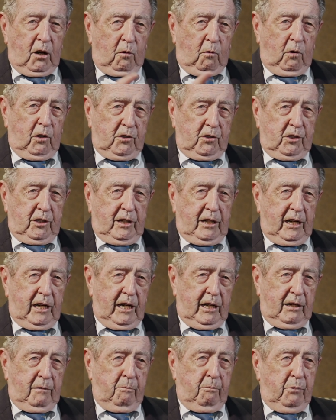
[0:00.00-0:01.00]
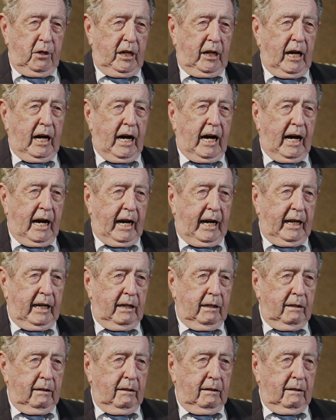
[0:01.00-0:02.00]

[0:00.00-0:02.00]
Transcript: was it had a big eye,